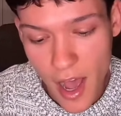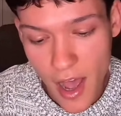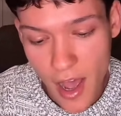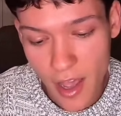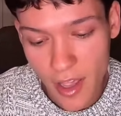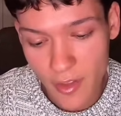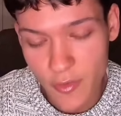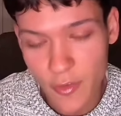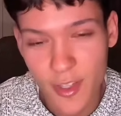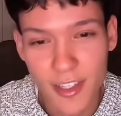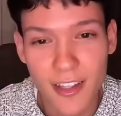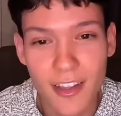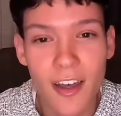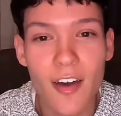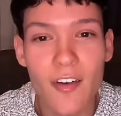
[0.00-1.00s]
I
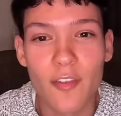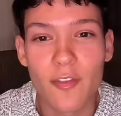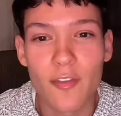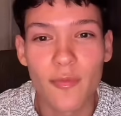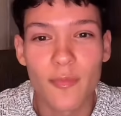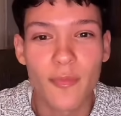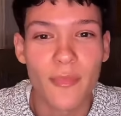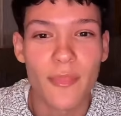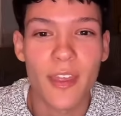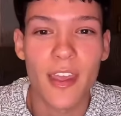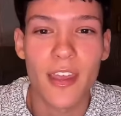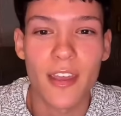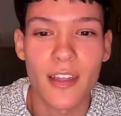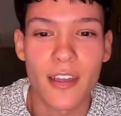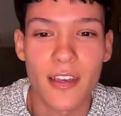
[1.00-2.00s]
fell in love,
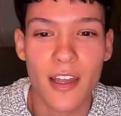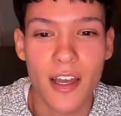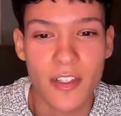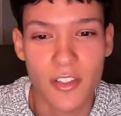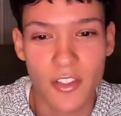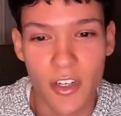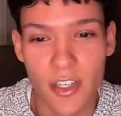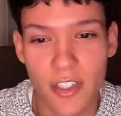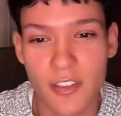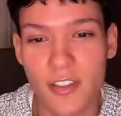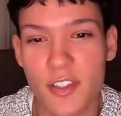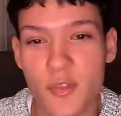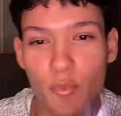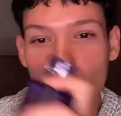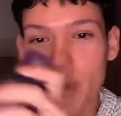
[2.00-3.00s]
and I
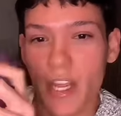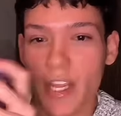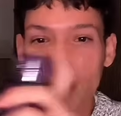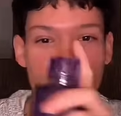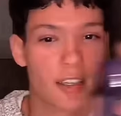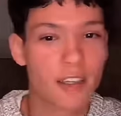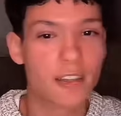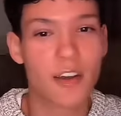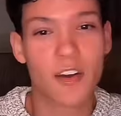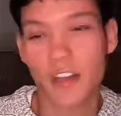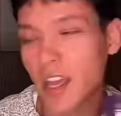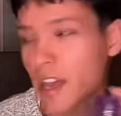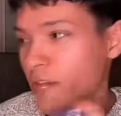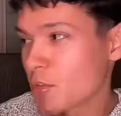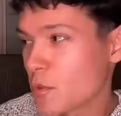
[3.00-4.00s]
started spraying
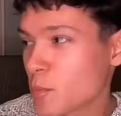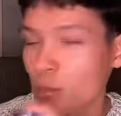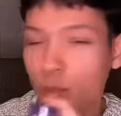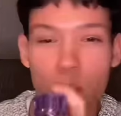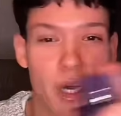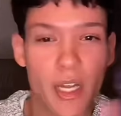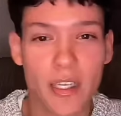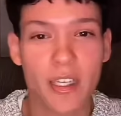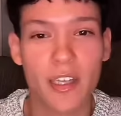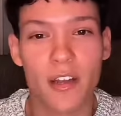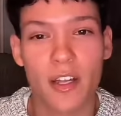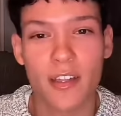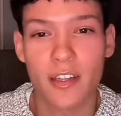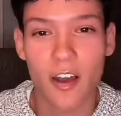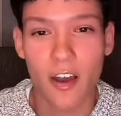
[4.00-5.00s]
on everybody
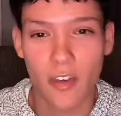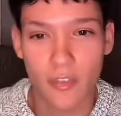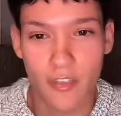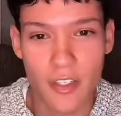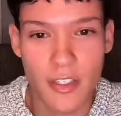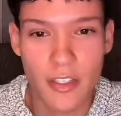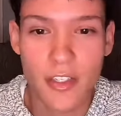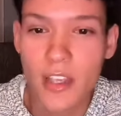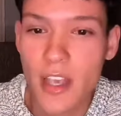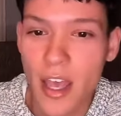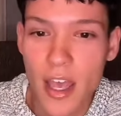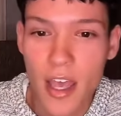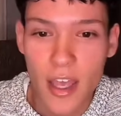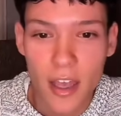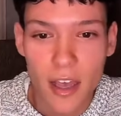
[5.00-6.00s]
here at the office.
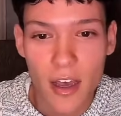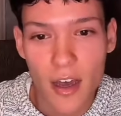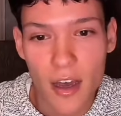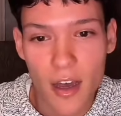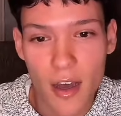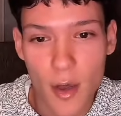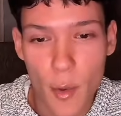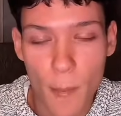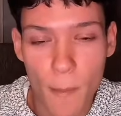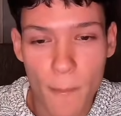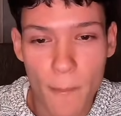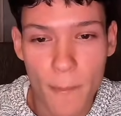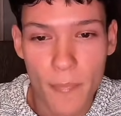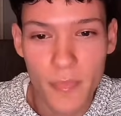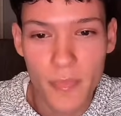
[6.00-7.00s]

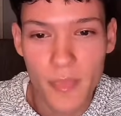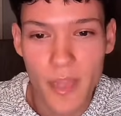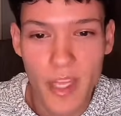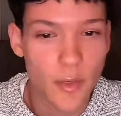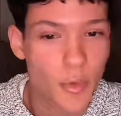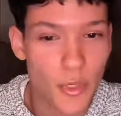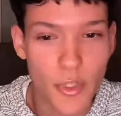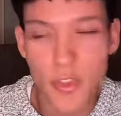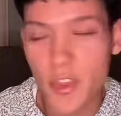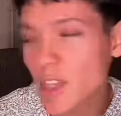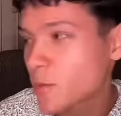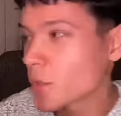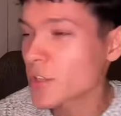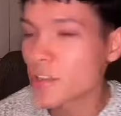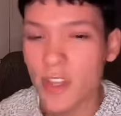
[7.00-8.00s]
Like, what do you
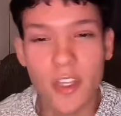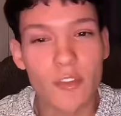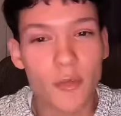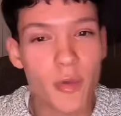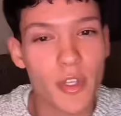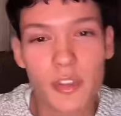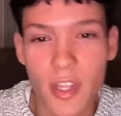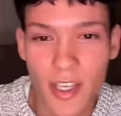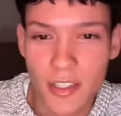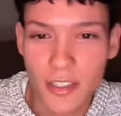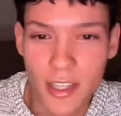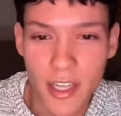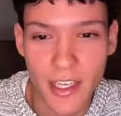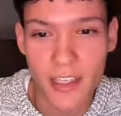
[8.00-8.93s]
think? What do you think? What do you think?